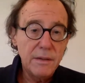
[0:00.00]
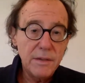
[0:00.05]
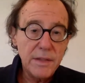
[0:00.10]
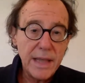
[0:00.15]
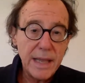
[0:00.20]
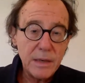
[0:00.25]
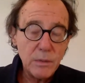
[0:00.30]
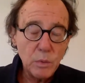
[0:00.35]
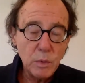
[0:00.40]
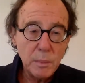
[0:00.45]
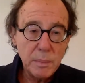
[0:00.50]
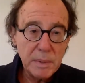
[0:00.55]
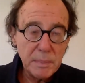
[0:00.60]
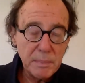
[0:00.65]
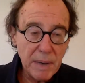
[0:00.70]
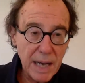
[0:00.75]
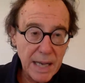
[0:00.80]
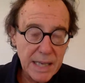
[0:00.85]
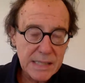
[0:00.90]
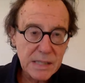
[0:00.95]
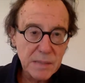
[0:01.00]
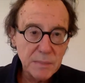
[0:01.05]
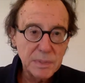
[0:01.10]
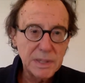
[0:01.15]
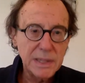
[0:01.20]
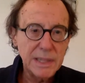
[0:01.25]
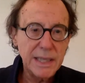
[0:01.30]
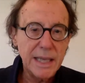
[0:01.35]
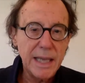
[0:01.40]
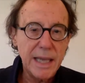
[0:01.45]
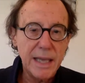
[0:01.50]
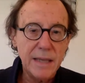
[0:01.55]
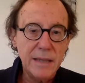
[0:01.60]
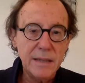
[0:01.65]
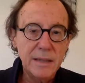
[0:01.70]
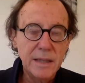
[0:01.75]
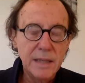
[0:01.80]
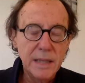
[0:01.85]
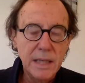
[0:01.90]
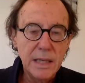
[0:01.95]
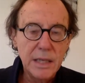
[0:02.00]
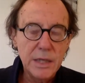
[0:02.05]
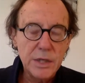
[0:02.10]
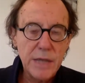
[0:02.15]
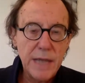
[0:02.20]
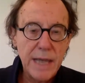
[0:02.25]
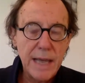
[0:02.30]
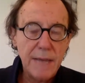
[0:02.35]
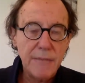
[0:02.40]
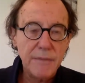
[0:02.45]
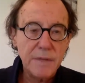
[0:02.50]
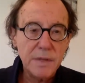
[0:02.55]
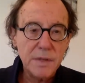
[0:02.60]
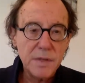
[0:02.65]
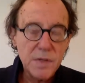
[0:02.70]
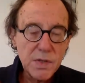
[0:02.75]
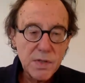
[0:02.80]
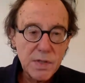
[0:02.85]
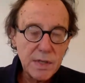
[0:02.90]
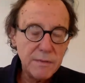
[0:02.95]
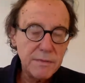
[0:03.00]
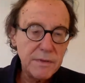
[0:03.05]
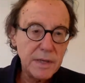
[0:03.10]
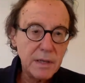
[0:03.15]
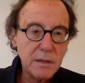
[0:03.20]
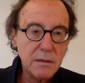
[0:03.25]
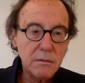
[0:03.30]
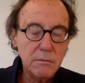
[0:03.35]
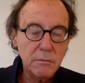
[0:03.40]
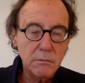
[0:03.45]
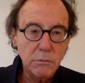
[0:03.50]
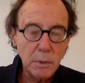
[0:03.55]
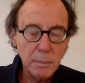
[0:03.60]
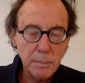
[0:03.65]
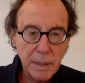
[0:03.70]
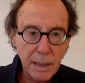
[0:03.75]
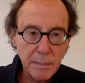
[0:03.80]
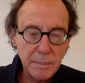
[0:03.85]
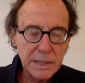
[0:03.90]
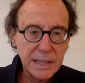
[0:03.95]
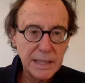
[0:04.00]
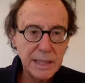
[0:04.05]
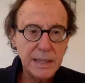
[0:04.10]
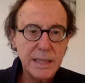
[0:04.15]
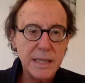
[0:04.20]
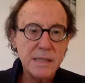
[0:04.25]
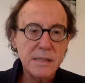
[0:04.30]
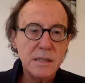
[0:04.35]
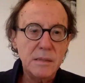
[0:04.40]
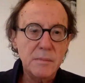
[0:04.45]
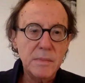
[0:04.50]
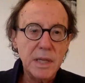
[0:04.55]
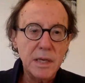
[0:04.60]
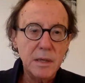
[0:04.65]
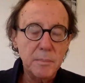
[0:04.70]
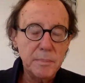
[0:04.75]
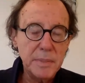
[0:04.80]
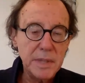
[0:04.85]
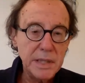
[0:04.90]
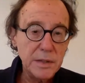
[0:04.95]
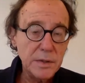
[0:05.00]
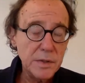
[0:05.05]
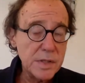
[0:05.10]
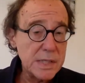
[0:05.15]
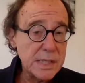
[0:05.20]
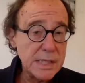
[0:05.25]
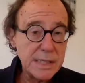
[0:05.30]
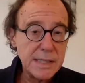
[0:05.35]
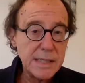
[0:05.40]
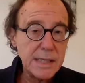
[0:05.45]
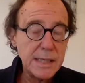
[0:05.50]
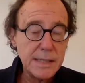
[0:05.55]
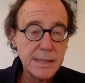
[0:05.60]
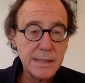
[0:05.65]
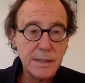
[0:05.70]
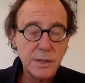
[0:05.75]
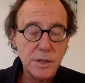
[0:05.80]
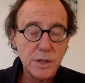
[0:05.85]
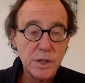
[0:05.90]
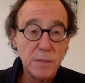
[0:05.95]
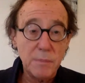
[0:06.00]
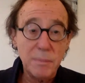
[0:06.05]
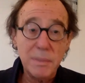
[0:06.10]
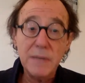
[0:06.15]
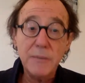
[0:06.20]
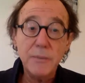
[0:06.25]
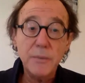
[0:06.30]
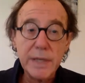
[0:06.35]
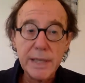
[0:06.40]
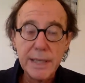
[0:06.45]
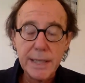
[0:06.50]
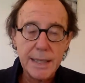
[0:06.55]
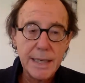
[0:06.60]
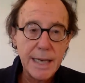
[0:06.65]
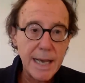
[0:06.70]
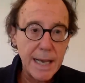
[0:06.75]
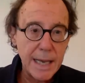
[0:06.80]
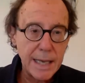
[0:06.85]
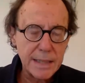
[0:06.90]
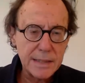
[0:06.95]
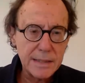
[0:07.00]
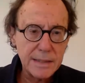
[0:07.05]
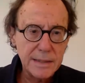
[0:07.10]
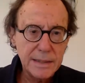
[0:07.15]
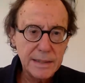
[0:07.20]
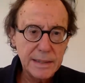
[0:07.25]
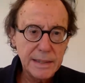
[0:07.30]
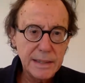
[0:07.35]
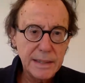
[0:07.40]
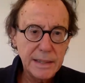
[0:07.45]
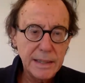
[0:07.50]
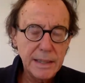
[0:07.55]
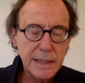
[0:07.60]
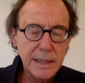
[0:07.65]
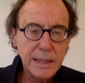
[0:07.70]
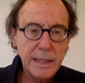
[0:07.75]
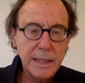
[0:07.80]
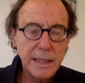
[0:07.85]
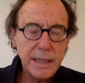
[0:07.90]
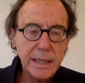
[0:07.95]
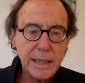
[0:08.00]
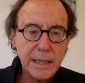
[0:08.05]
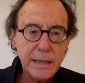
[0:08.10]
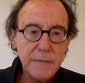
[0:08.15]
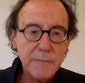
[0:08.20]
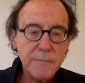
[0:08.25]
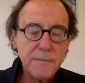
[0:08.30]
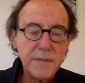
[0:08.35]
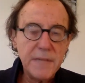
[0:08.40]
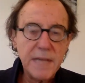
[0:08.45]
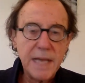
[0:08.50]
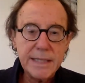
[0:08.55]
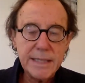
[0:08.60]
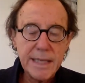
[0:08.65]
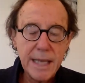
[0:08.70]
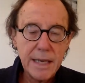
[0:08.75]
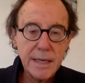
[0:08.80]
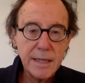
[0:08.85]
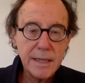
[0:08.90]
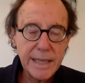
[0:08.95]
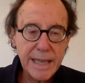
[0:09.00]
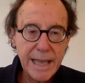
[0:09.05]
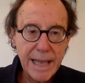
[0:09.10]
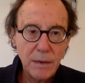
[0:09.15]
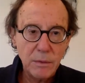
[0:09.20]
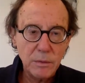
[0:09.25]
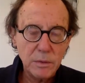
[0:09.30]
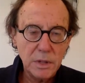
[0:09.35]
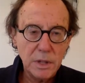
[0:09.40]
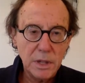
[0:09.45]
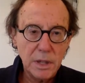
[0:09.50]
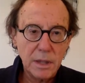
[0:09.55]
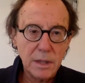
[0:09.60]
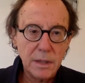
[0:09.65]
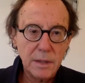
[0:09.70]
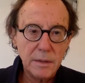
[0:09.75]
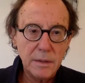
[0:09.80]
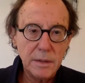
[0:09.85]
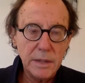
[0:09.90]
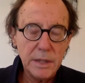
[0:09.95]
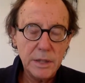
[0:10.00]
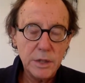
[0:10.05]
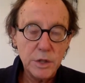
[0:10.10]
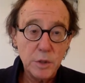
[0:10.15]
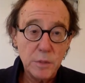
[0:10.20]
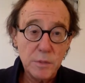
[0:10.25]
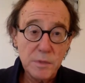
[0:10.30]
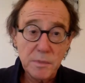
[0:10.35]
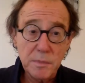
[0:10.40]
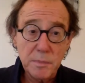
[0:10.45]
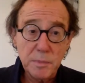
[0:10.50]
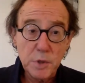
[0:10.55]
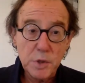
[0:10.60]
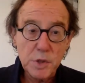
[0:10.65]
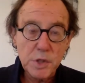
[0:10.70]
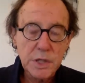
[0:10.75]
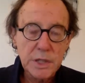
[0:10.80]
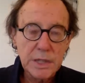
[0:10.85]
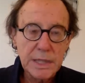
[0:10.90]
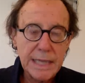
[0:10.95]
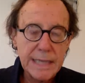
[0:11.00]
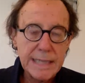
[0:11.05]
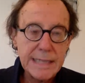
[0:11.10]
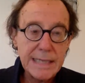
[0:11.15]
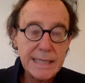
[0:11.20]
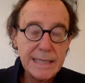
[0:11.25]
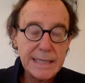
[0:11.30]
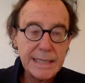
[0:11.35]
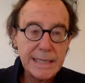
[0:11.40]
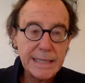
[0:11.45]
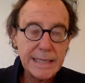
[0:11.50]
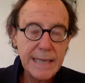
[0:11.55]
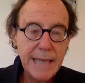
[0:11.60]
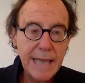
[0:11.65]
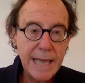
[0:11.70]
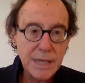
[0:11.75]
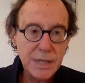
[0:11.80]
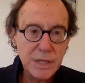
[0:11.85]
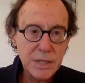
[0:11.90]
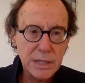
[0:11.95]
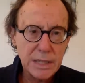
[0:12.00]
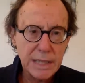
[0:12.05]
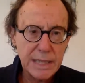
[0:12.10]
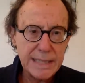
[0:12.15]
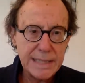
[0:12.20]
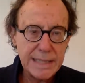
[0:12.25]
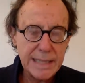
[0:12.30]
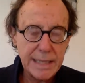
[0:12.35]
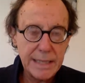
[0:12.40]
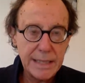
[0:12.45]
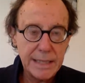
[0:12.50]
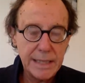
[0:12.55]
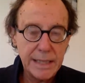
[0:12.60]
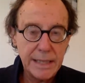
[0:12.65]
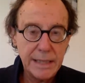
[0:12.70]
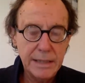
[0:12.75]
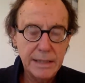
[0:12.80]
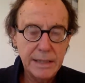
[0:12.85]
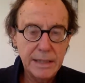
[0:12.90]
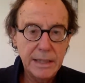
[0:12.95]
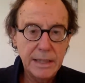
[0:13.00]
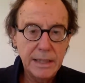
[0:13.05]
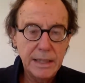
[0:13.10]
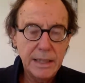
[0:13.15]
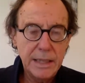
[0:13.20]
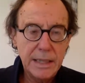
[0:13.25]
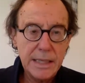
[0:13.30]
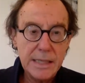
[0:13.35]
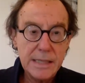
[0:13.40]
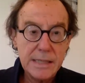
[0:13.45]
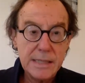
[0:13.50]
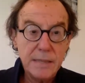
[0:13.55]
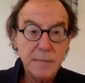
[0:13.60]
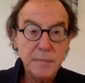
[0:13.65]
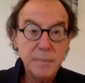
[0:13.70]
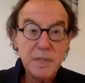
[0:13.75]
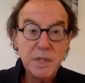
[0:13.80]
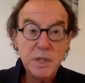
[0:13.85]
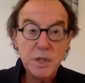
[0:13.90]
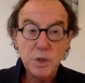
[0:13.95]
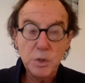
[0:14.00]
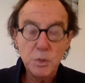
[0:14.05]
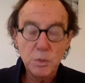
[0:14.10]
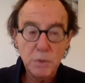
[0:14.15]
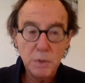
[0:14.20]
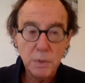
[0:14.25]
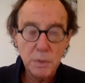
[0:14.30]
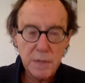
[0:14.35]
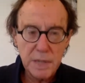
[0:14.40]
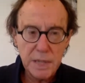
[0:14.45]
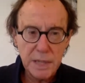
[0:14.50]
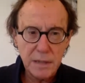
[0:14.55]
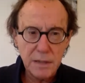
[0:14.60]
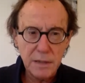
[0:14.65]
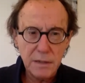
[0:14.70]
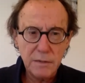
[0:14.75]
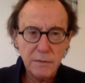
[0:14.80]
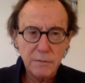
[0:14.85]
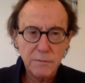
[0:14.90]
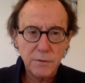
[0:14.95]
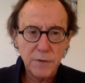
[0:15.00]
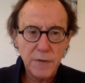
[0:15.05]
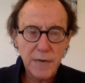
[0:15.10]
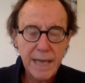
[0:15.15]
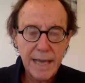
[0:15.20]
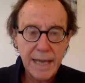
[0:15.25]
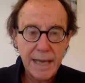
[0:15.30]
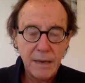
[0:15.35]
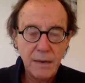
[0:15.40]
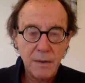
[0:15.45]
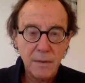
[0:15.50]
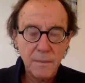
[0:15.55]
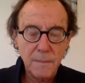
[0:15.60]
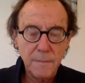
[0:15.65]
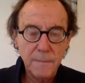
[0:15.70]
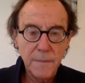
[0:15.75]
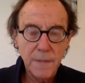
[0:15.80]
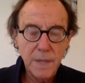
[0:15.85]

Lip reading: that it would be possible again to have a civic republicanism that appeals to citizenship. But if we cannot, if the identity outlook in terms of personal identity and national identity is simply too rooted for now,